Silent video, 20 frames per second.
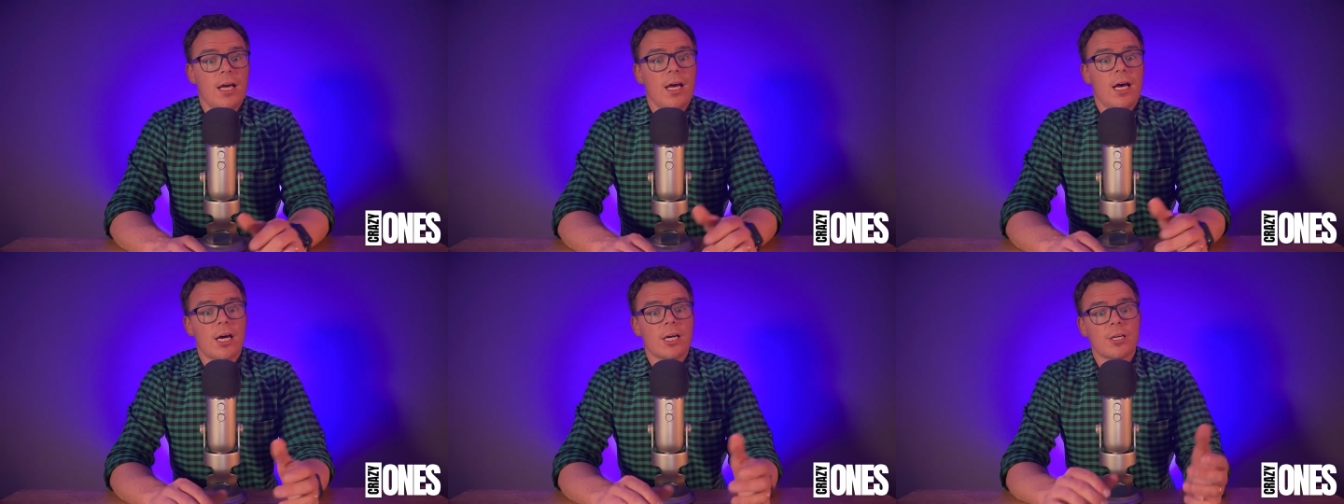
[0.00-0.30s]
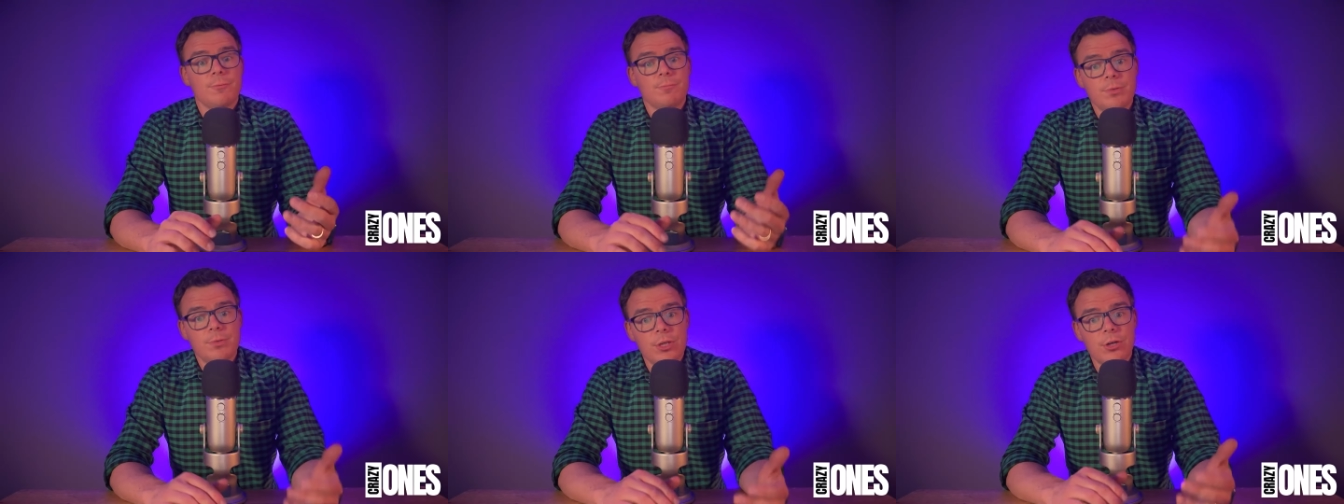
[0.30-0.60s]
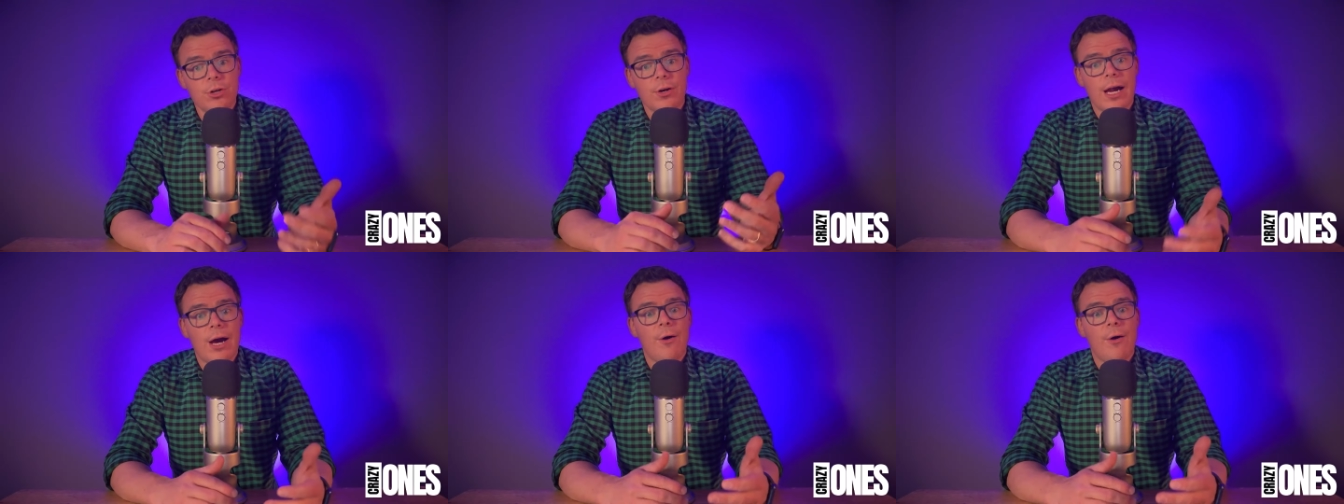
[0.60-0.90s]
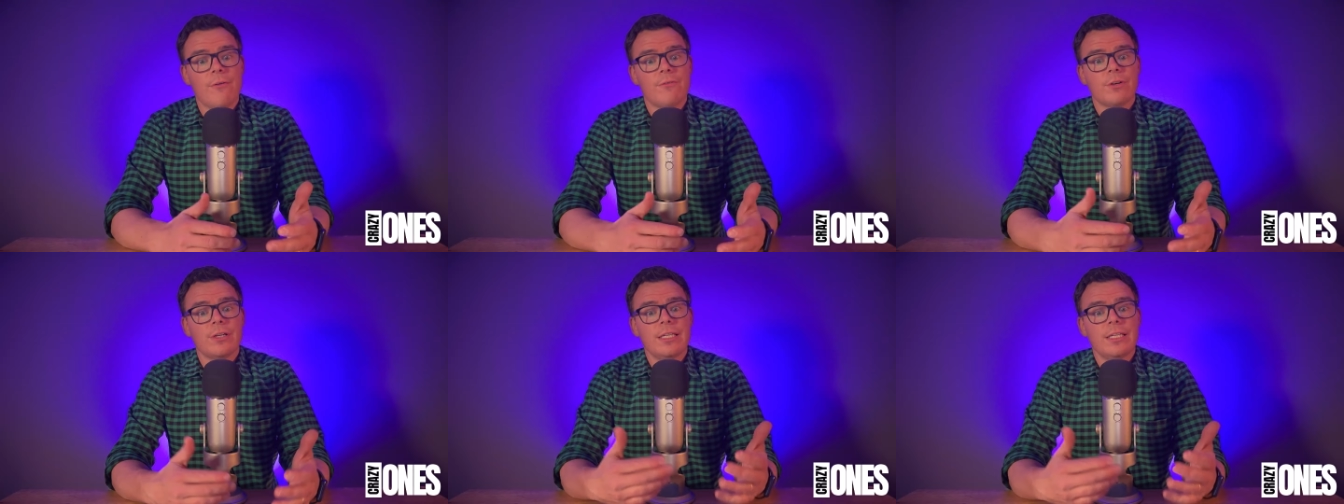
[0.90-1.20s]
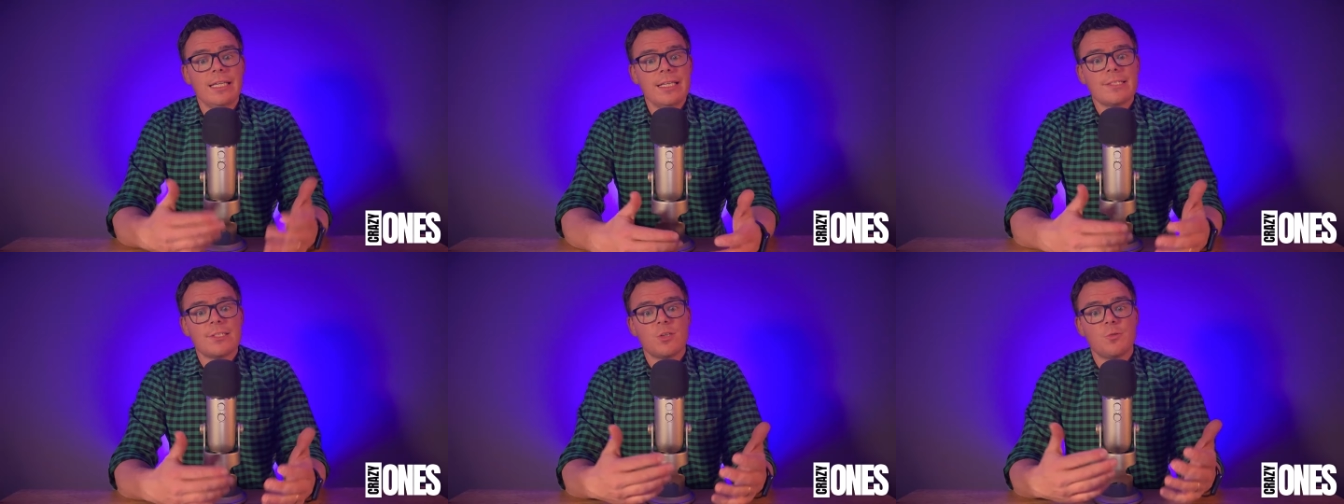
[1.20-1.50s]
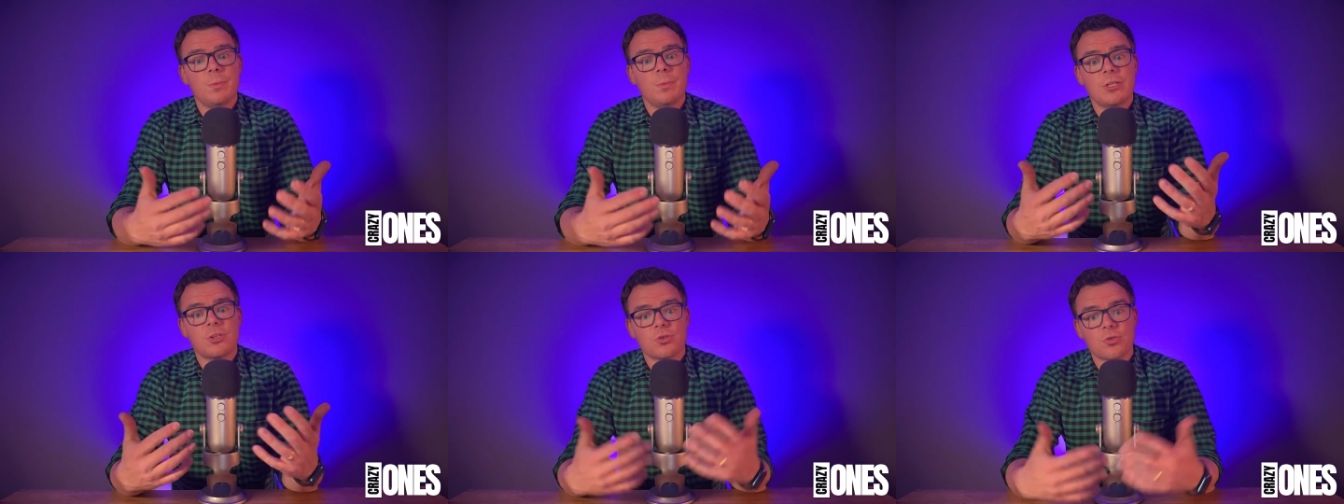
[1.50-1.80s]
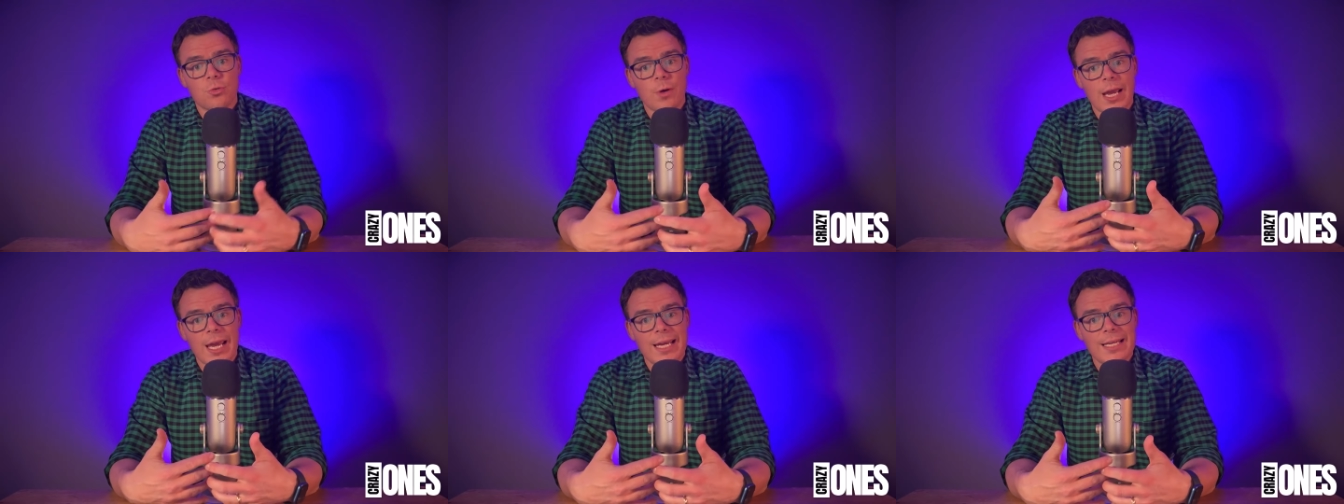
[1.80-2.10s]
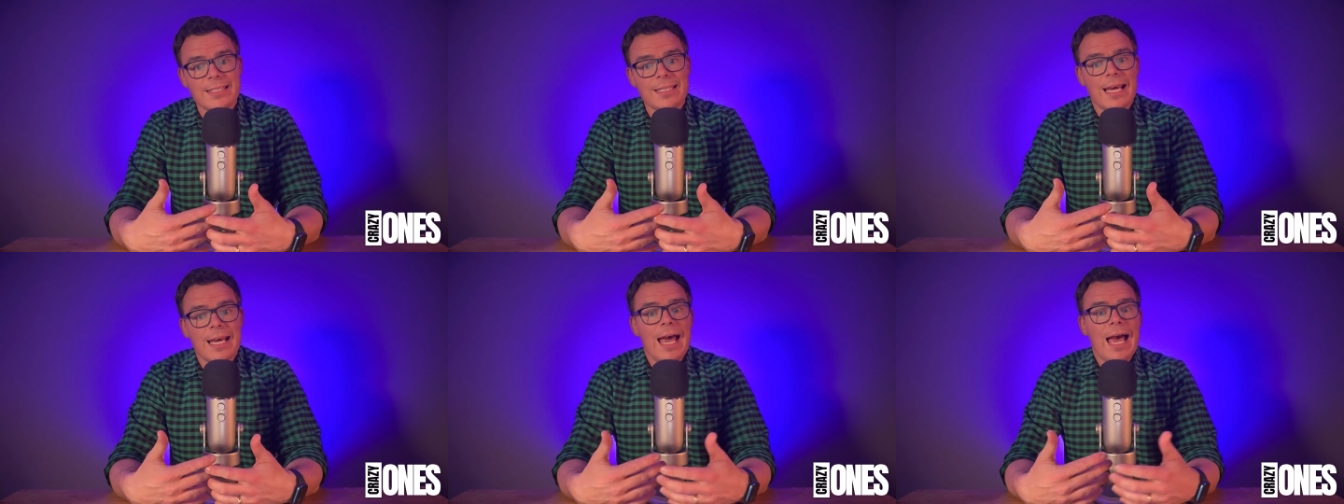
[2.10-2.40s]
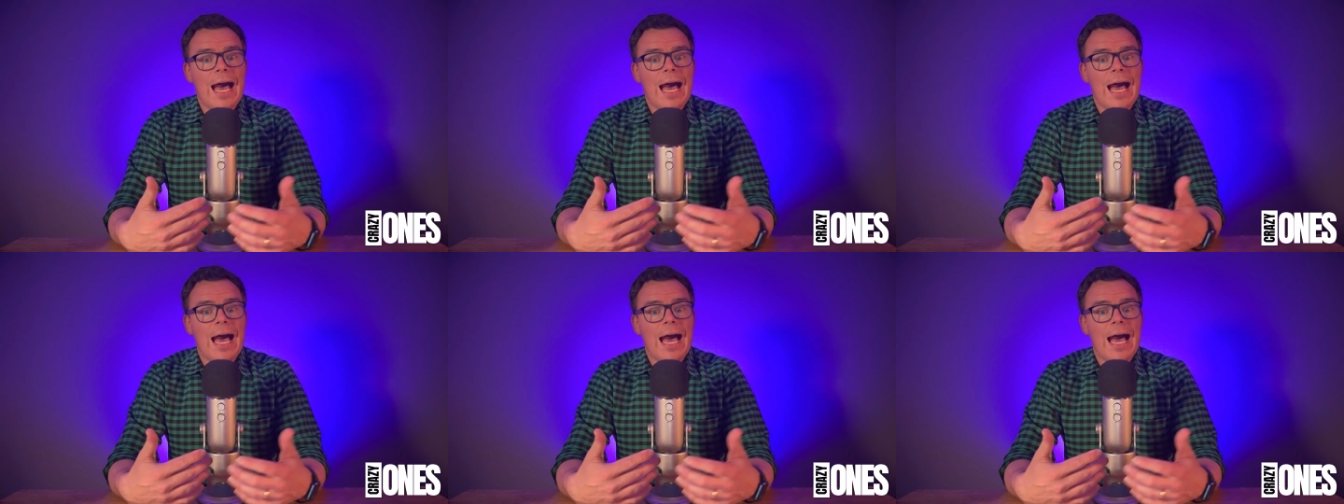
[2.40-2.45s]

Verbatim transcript: A computer, however, needs to be trained